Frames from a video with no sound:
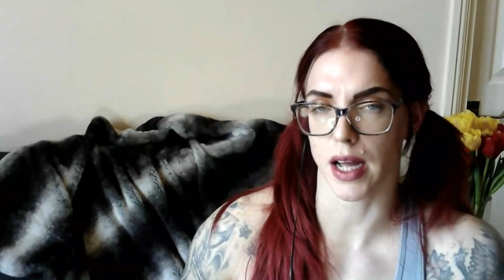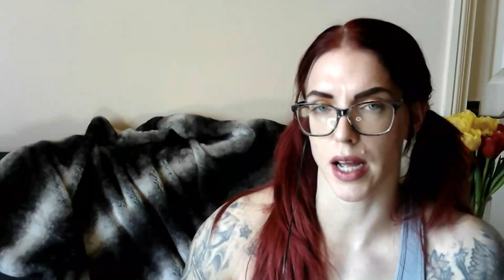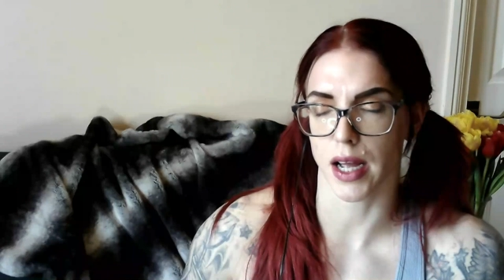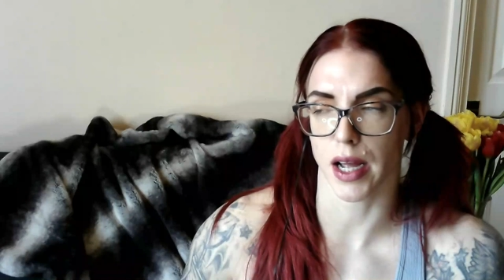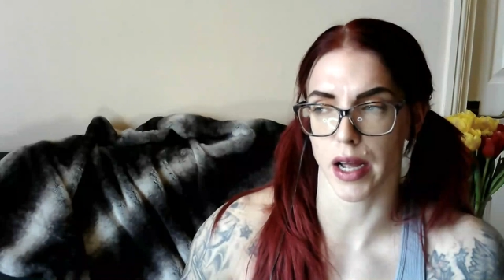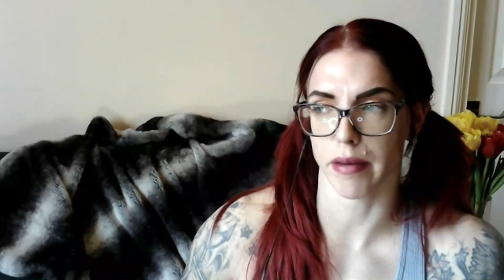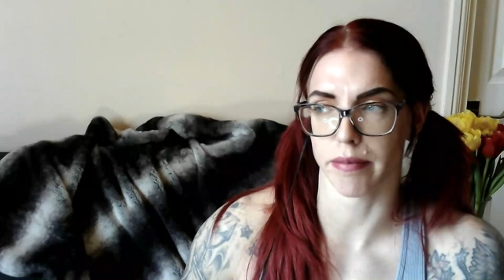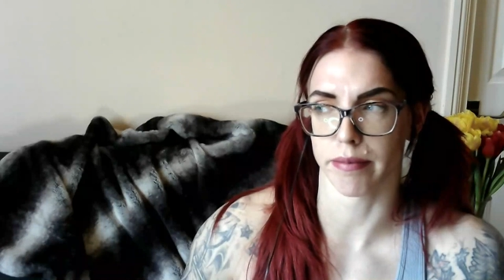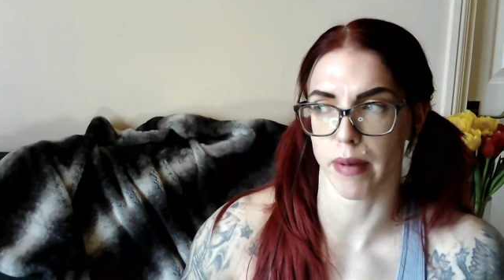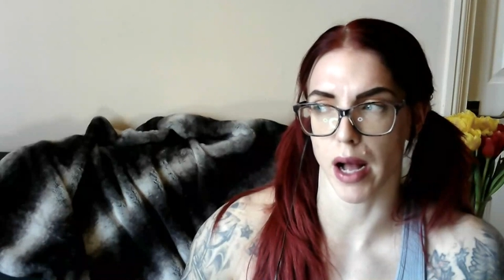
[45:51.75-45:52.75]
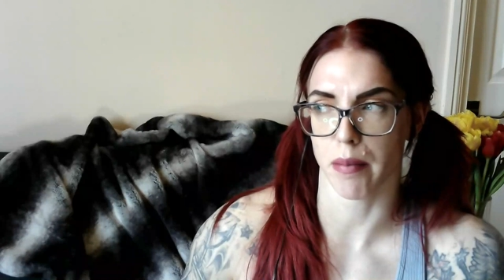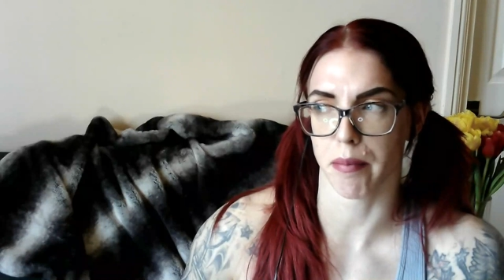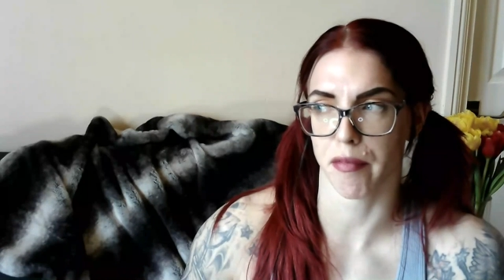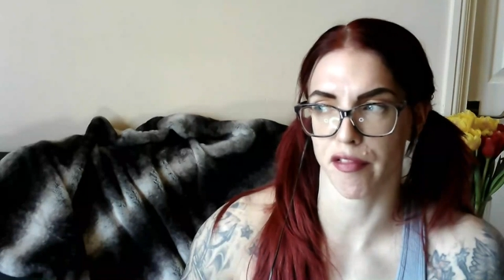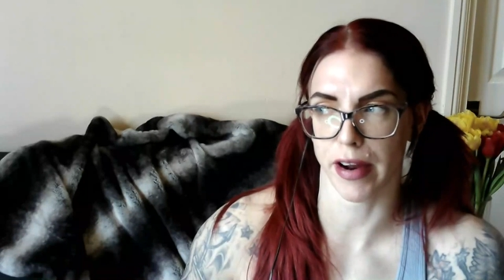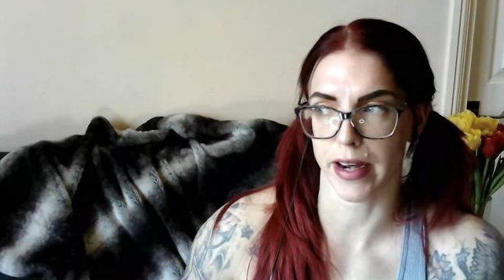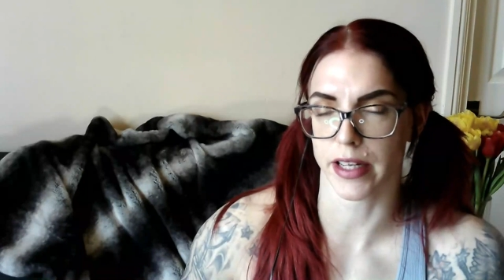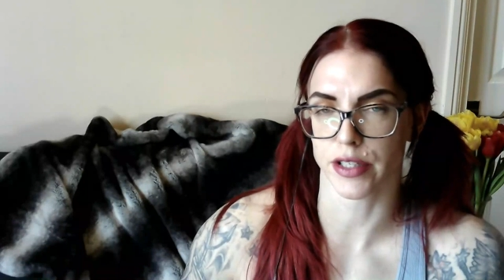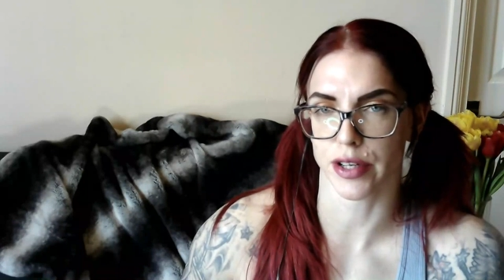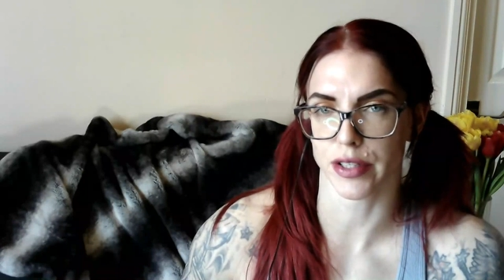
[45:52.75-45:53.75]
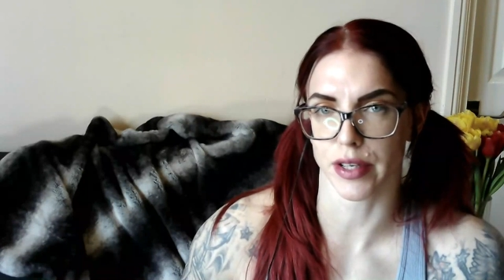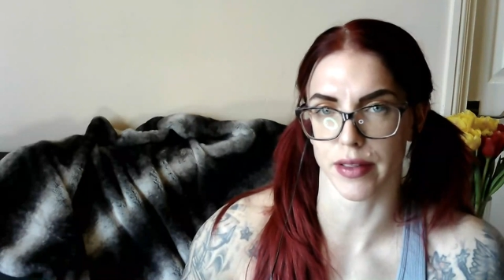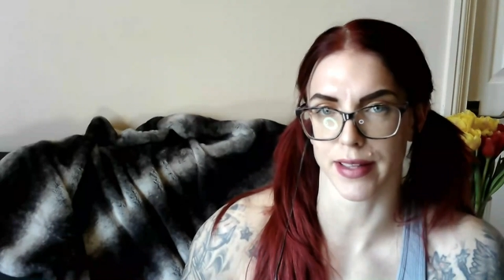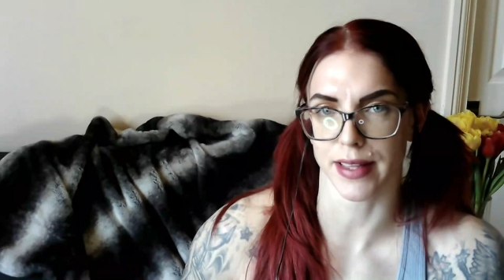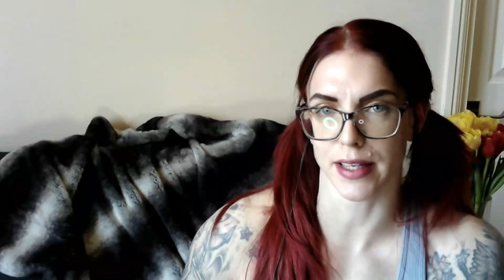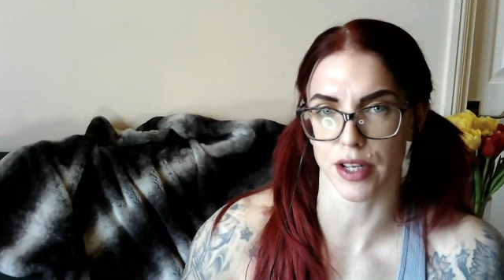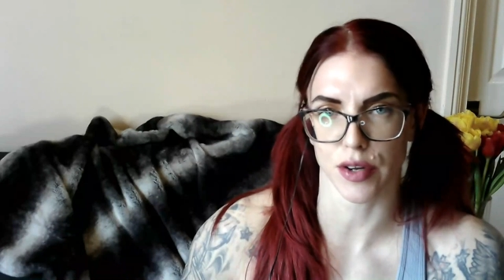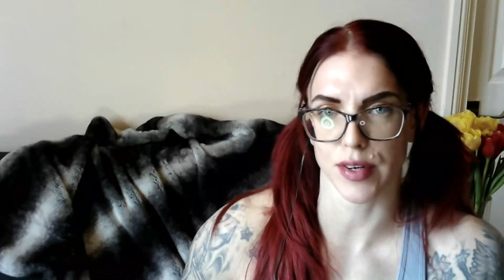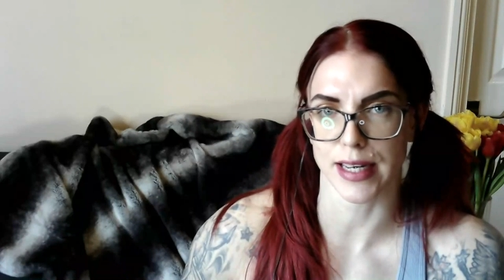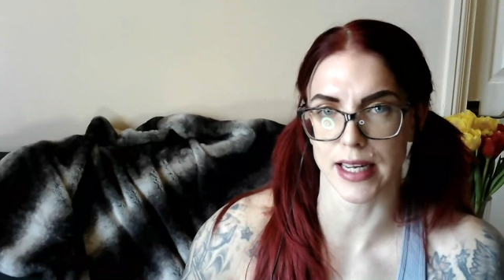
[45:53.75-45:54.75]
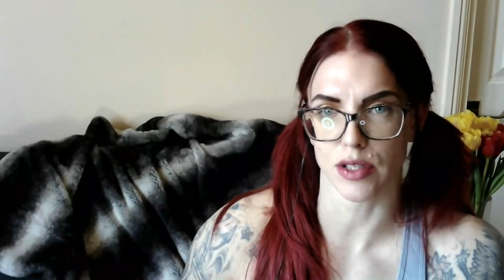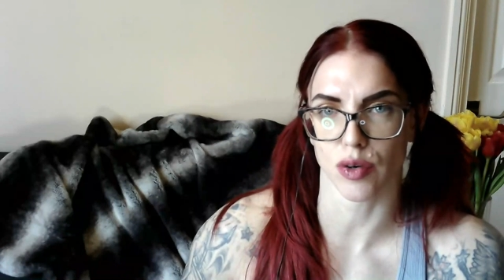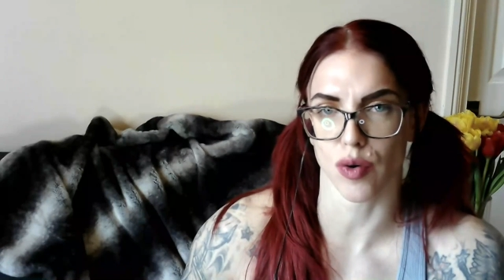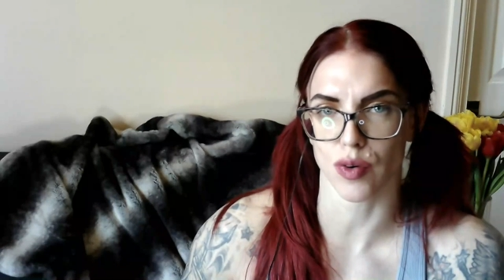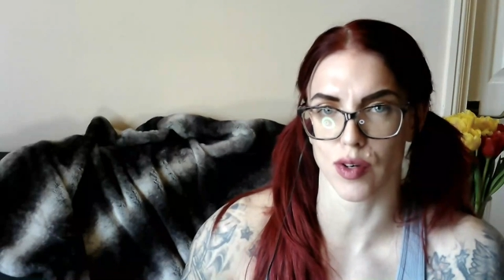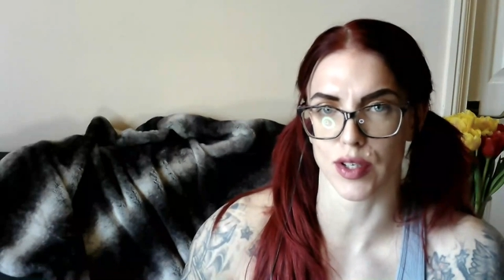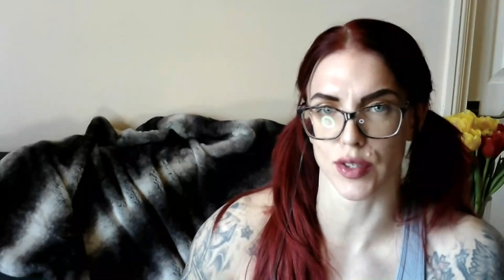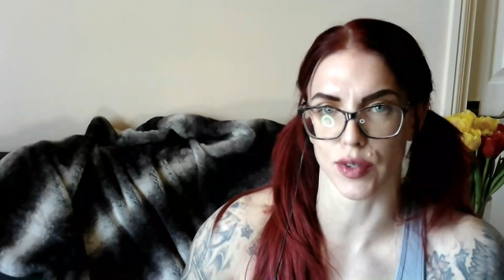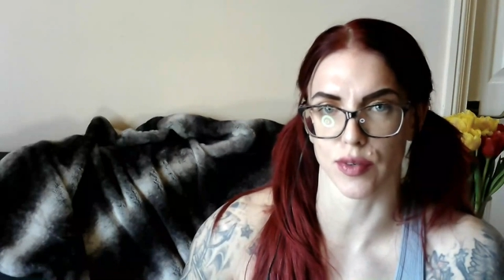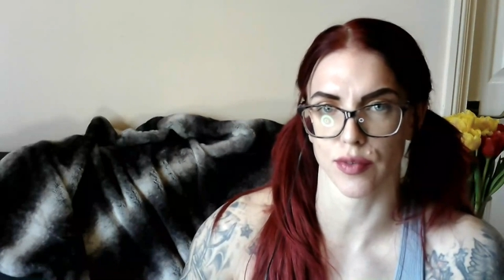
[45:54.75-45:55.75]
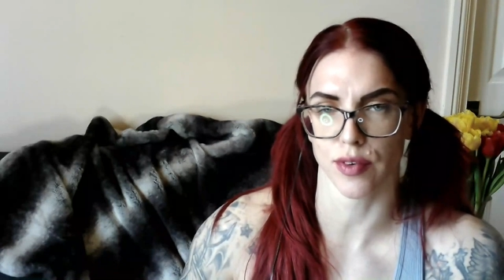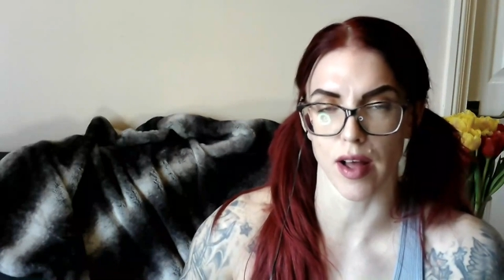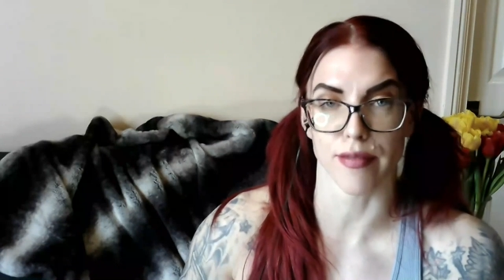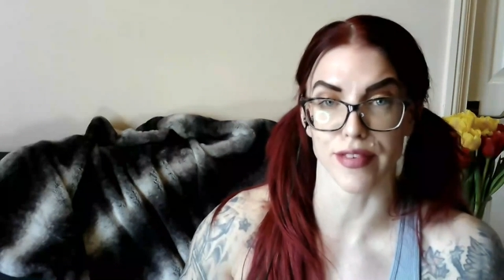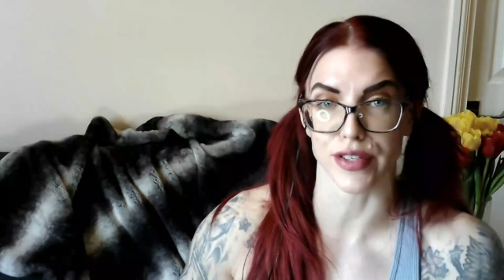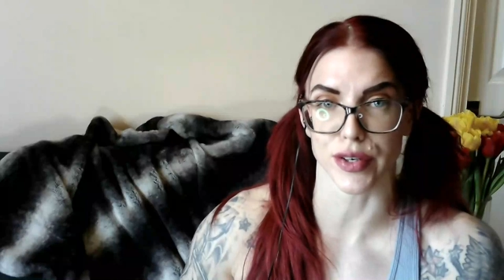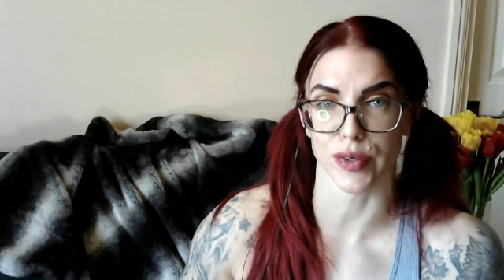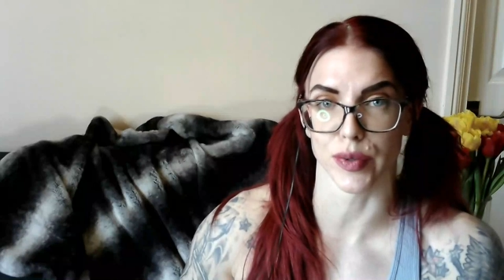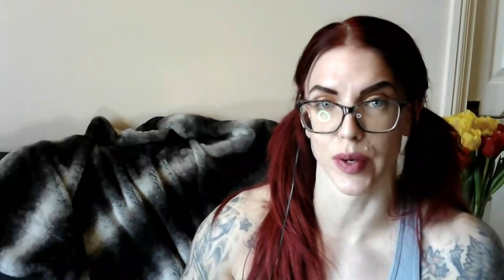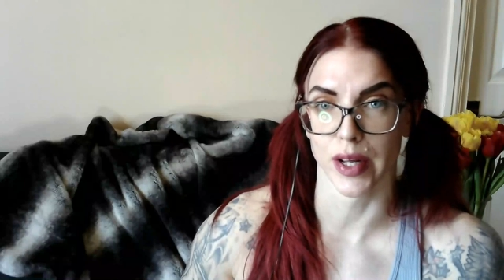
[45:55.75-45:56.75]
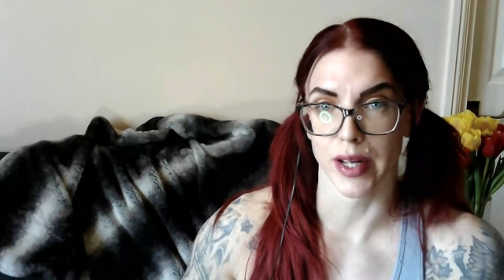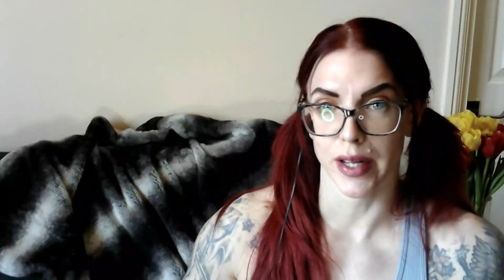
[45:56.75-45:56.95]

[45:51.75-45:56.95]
Um, I'm fairly certain that that can lead to all kinds of uh, physical